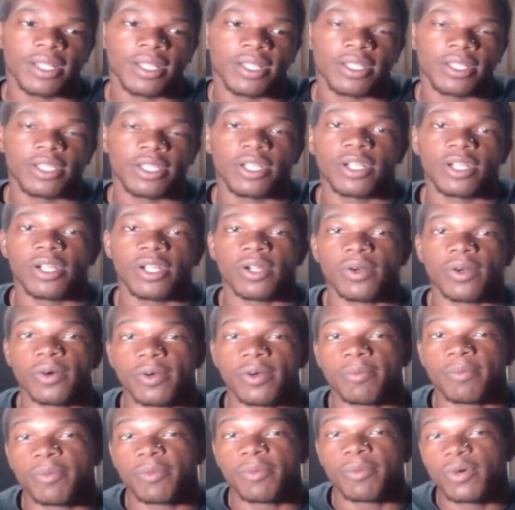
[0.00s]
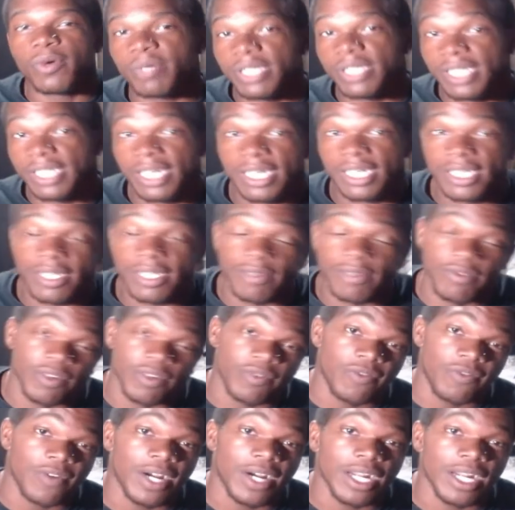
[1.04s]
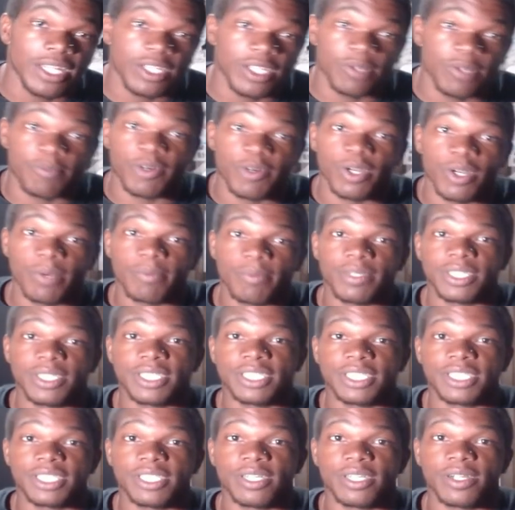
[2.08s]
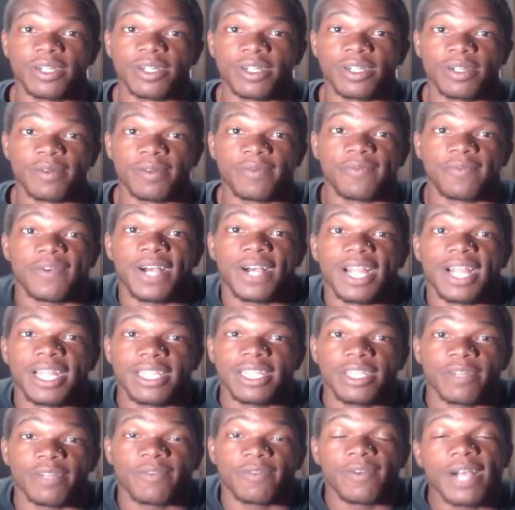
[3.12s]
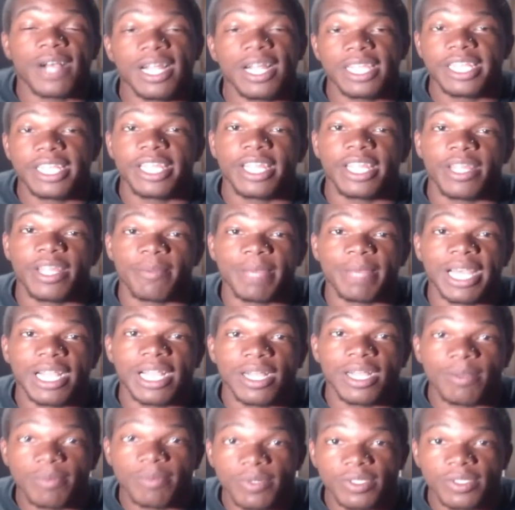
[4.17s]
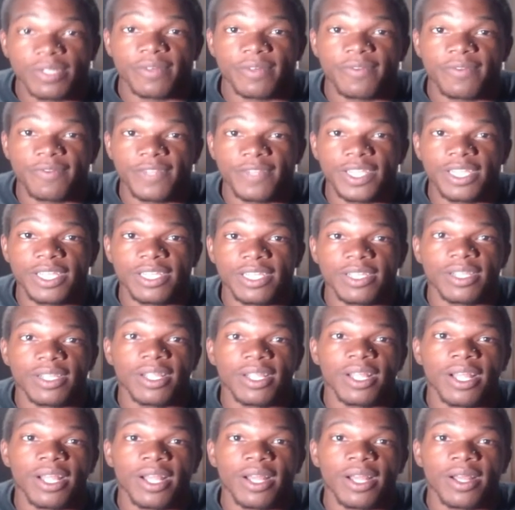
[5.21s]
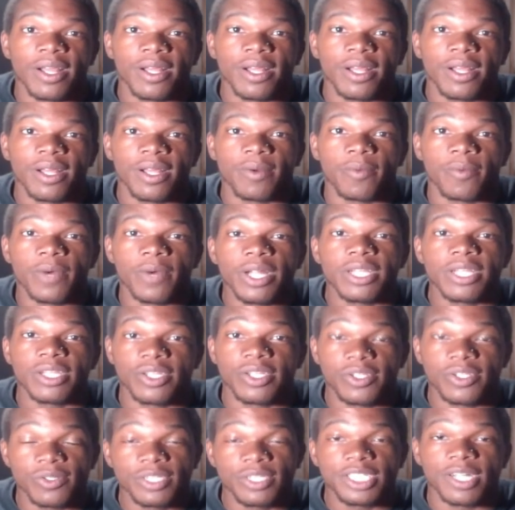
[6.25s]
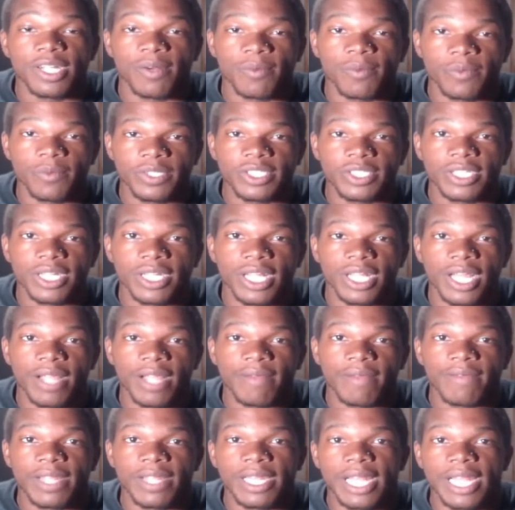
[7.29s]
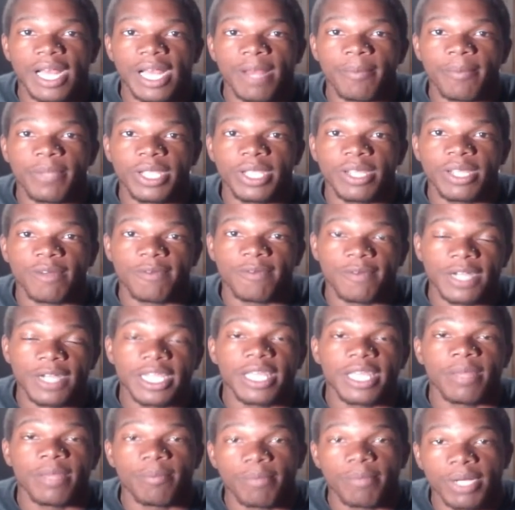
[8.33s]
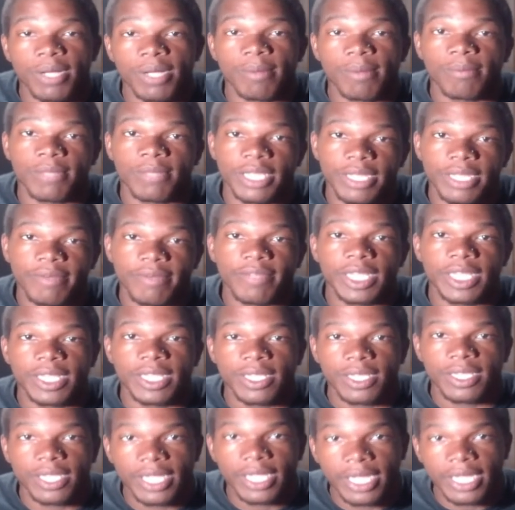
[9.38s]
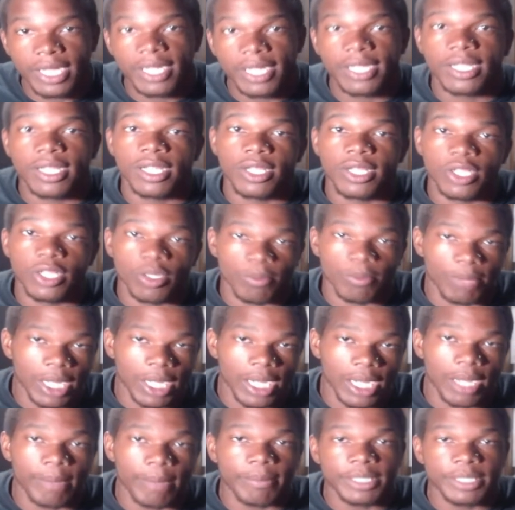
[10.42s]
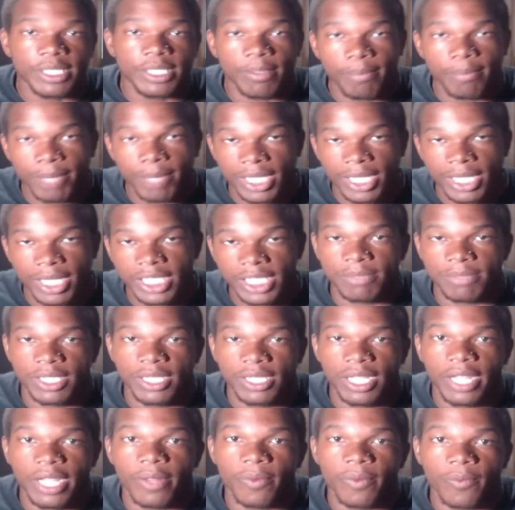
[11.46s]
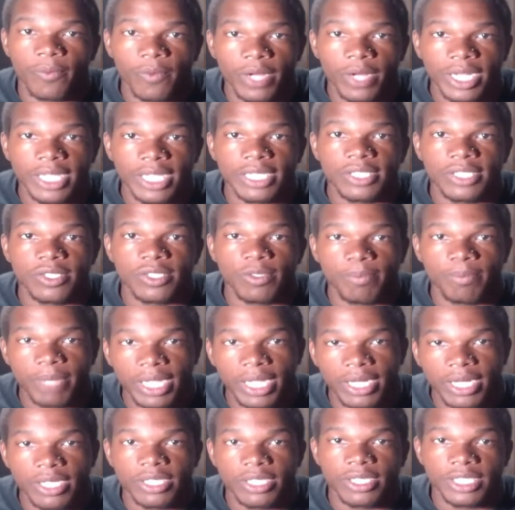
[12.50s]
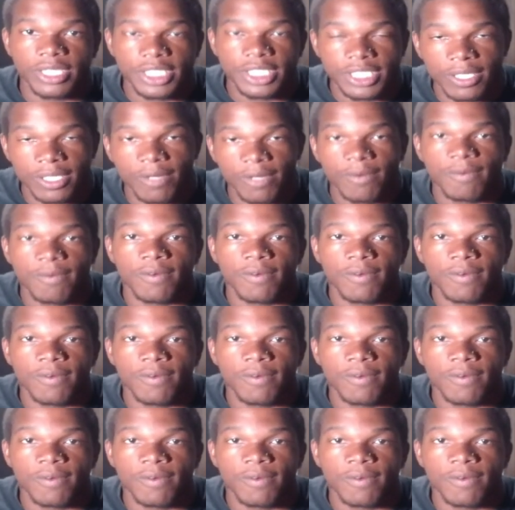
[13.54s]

You're more productive. You're finding your purpose. You're fin- You're finally getting back up on your feet, wanting to do something with your life and not be a fucking bum living in your mom's basement and wanting to better yourself